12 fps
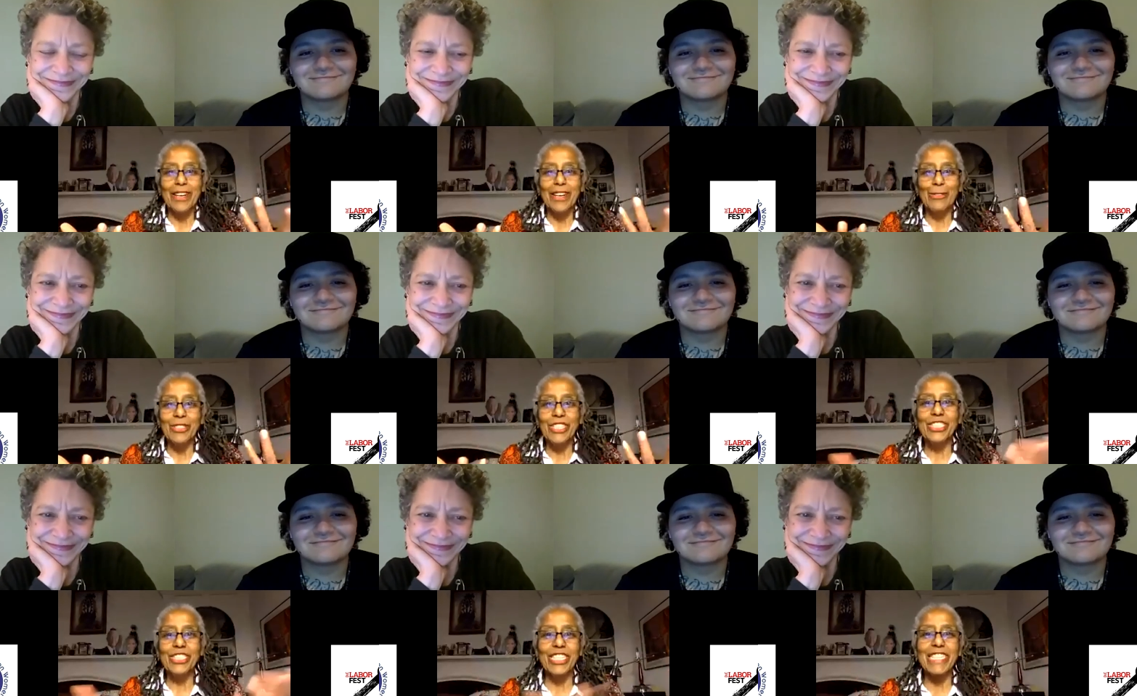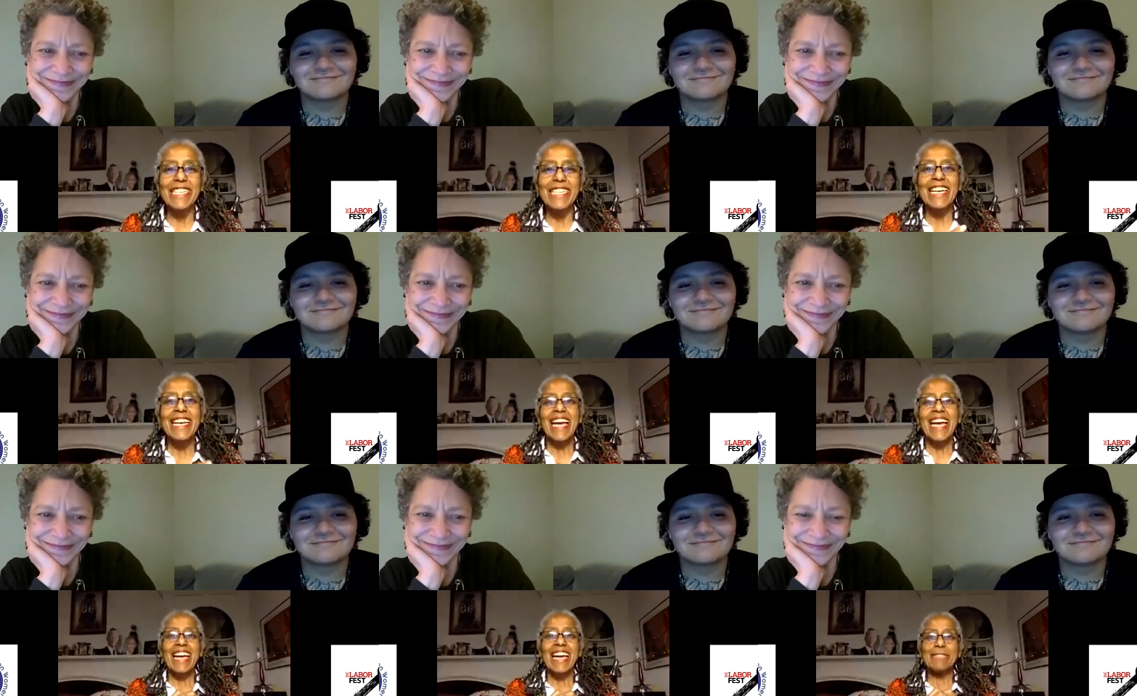Speaker 1: OGG,
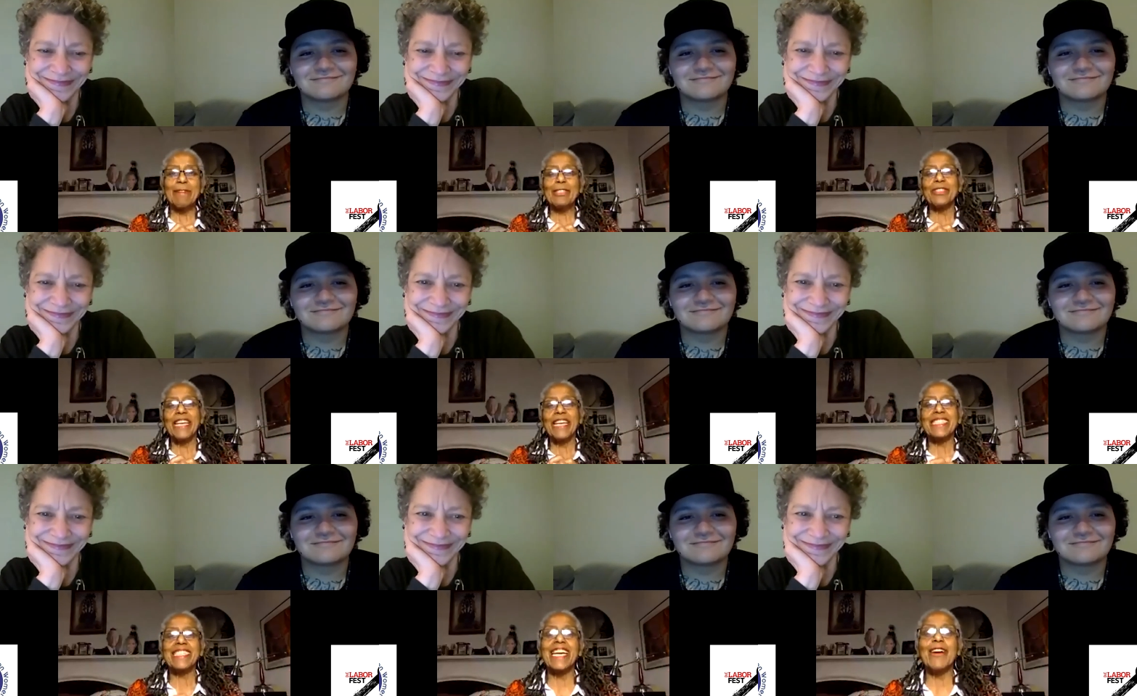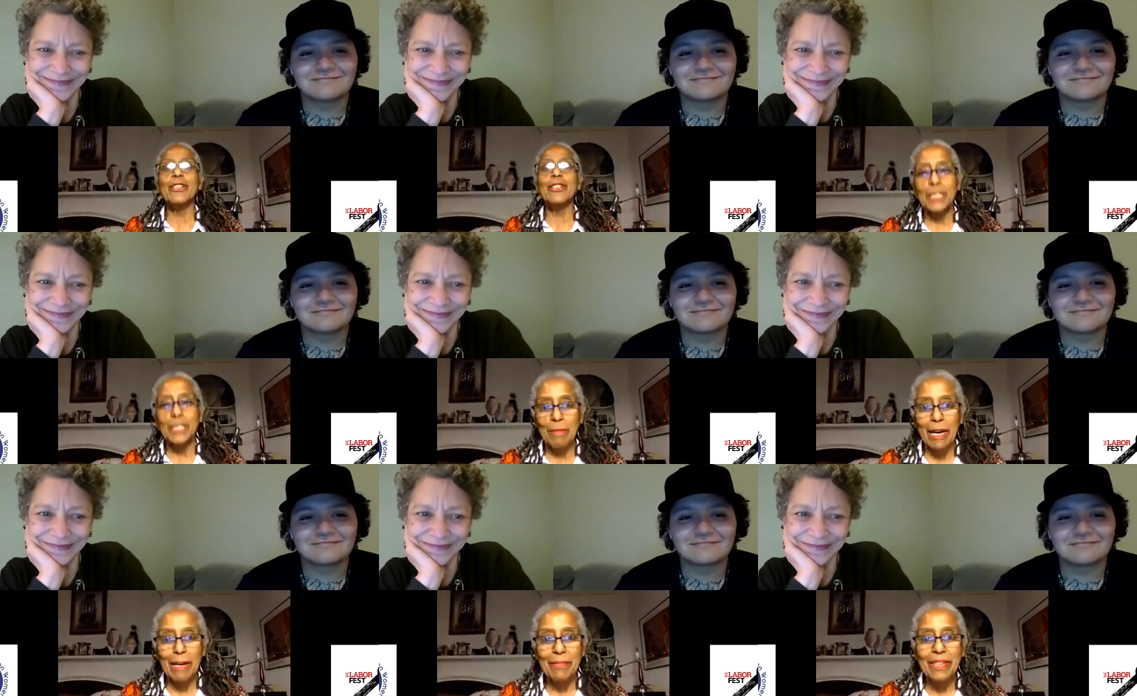and special thanks to Karen
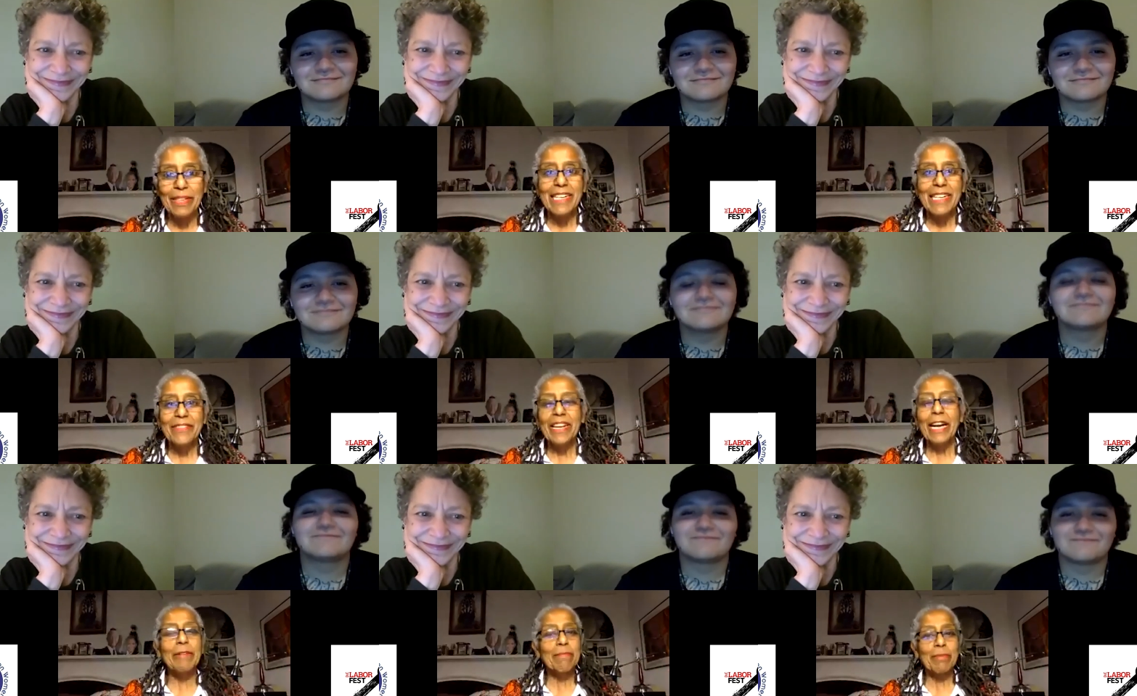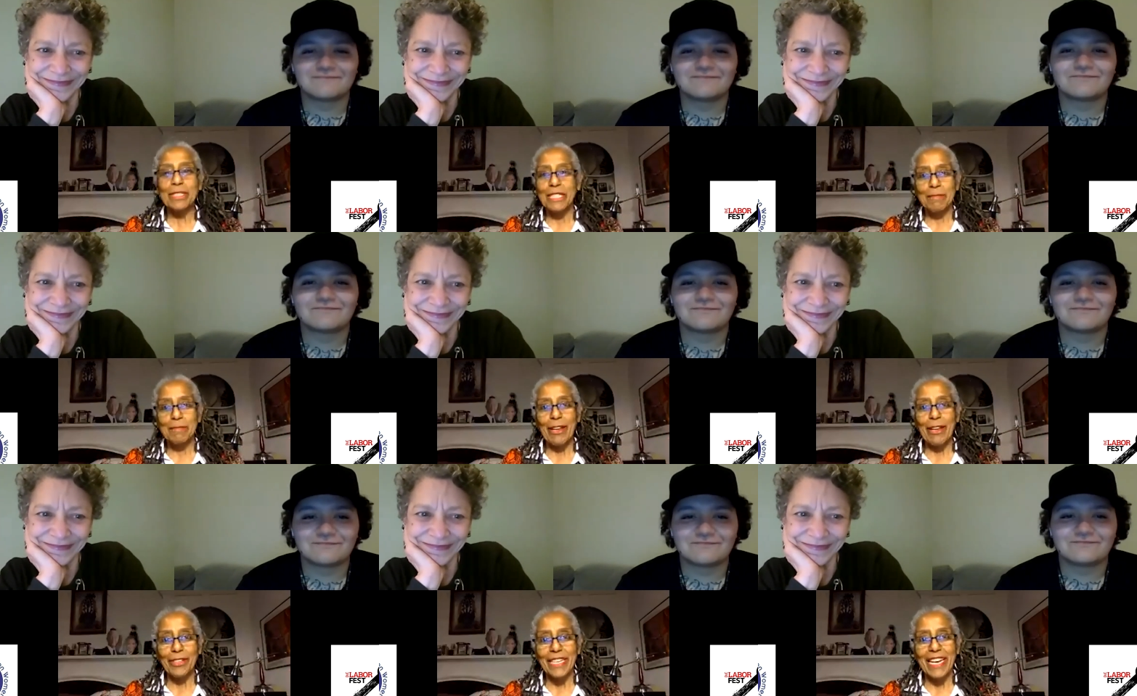Nussbaum for helping put this panel
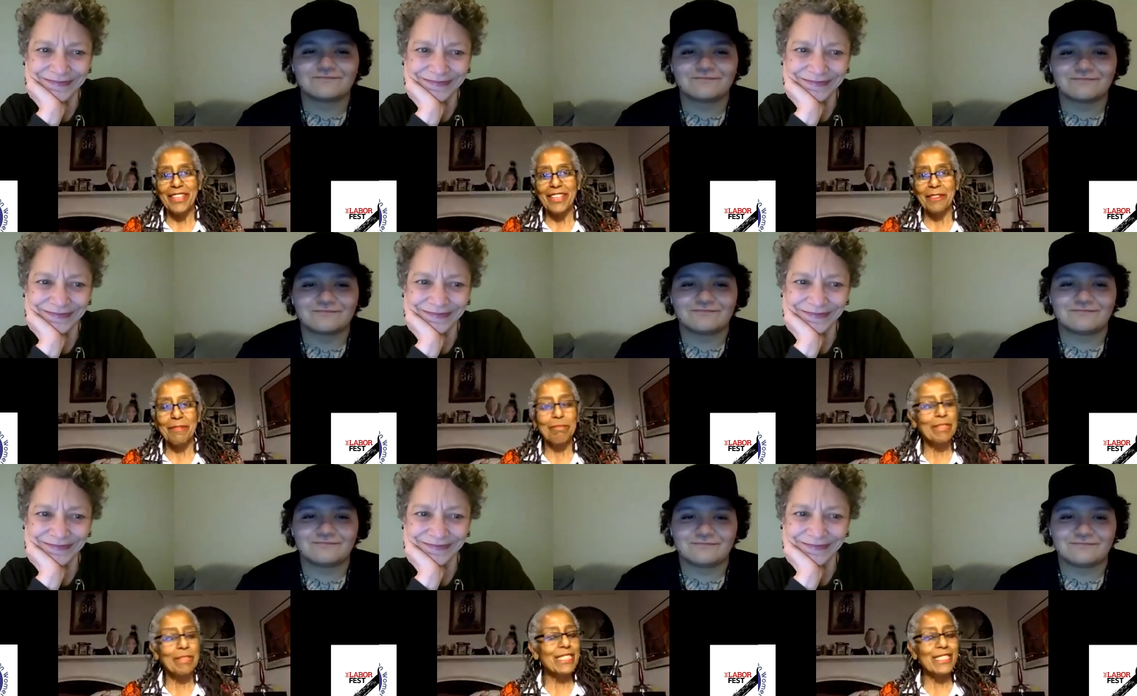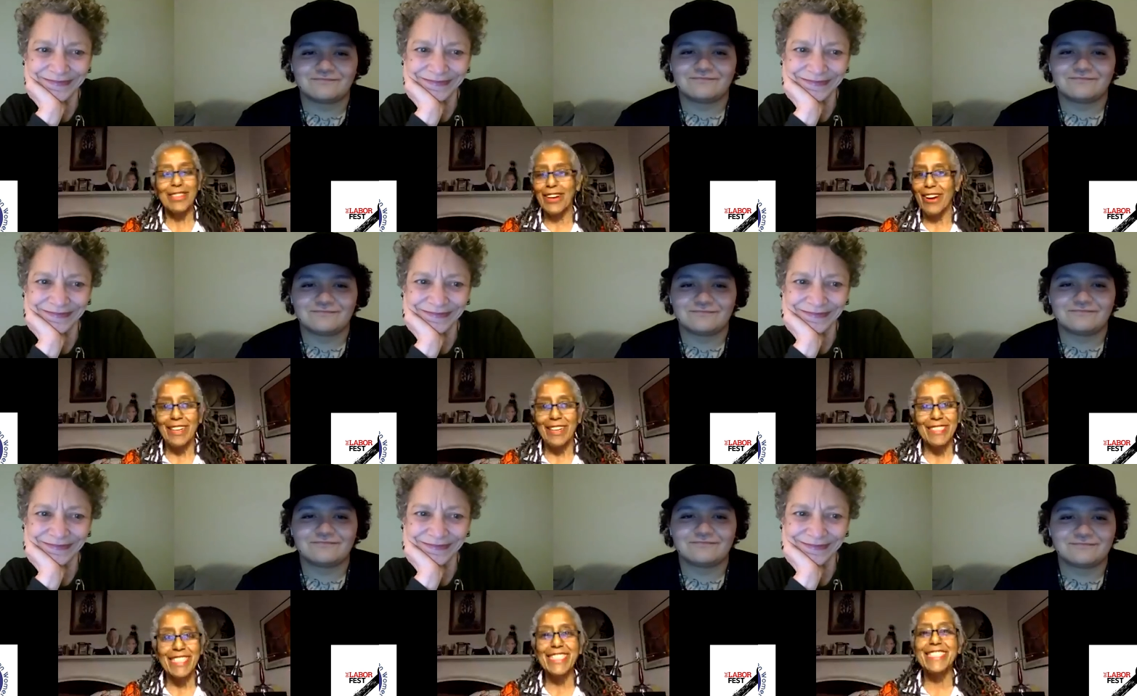together. Bless her heart.
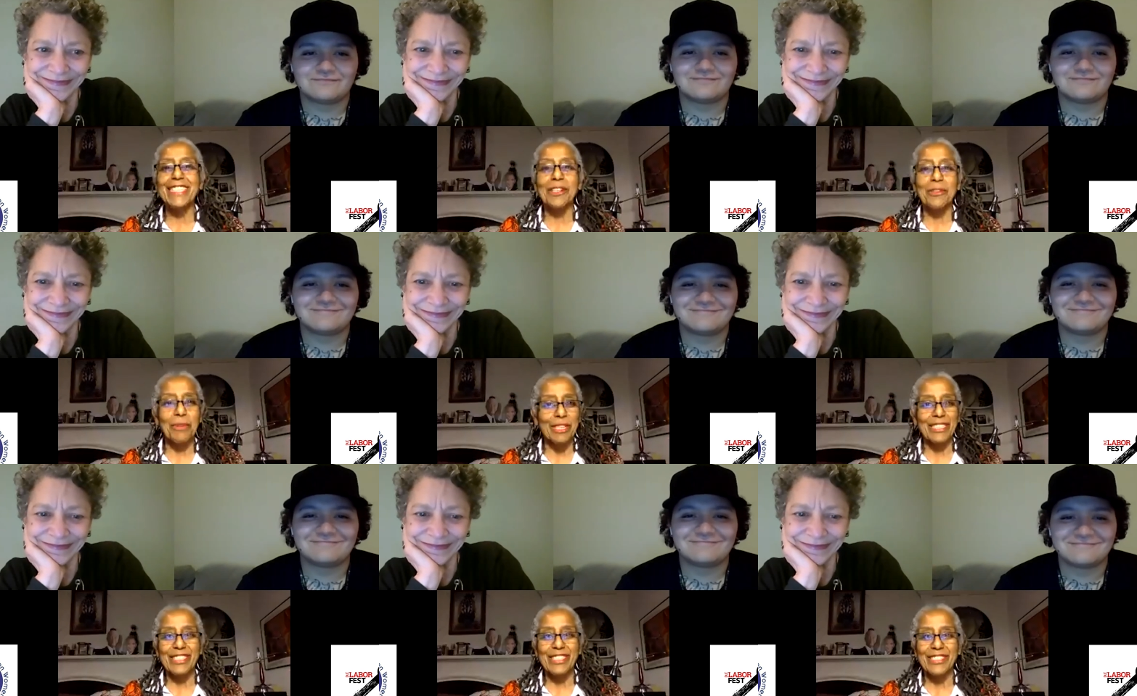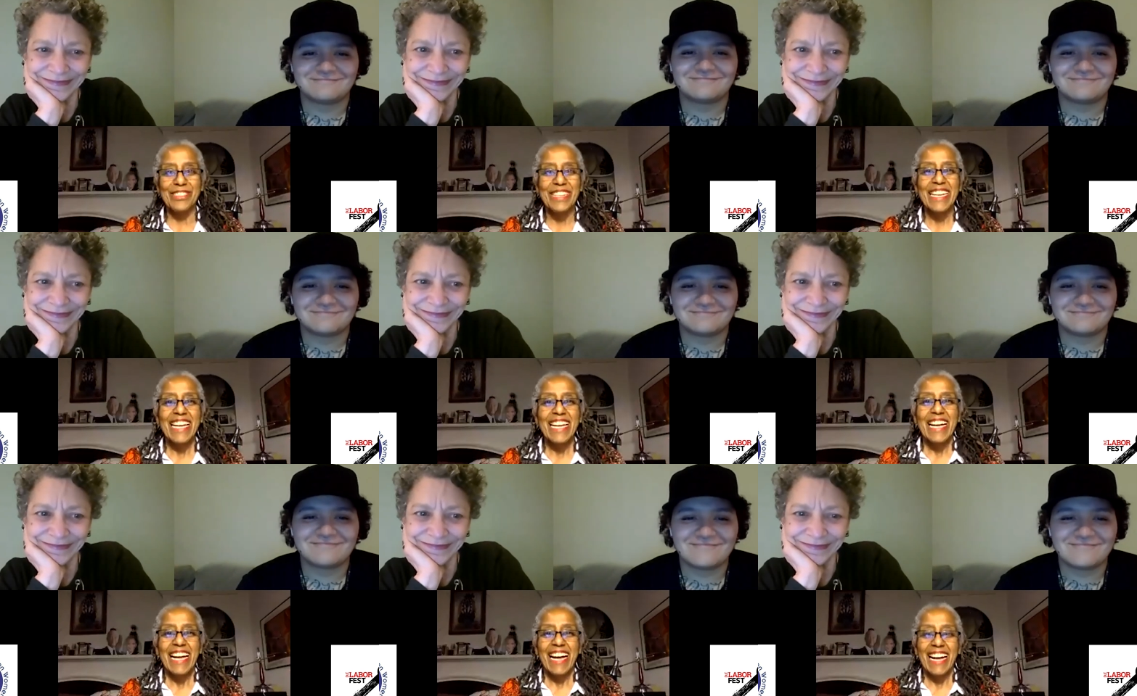She's still working too.
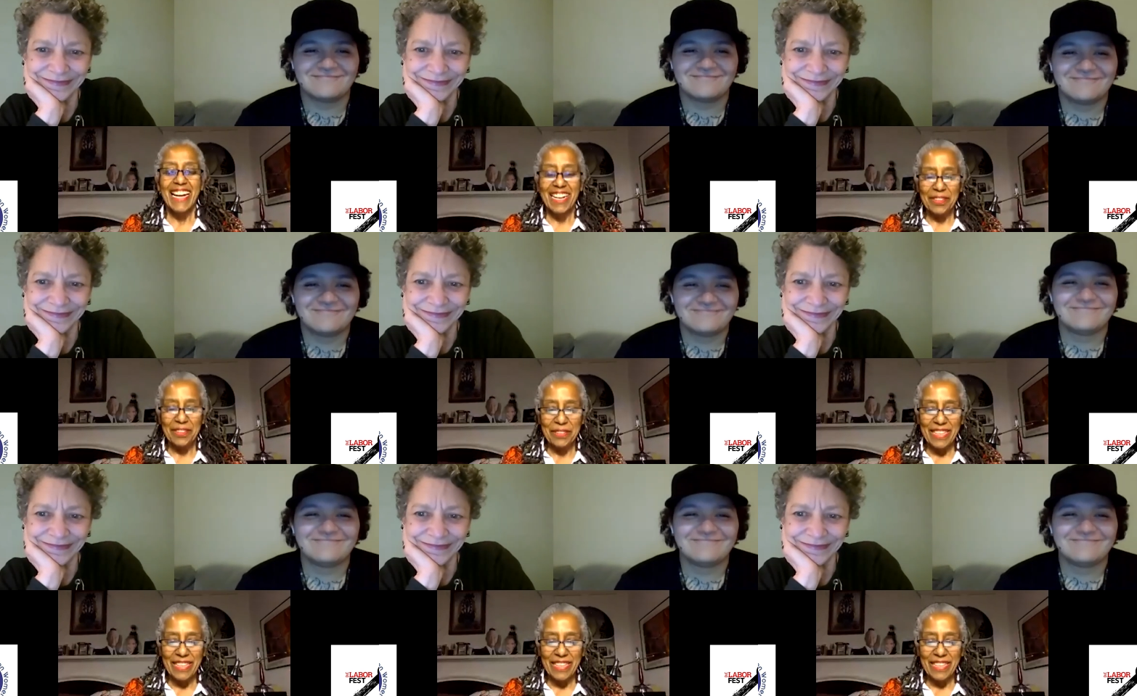Um,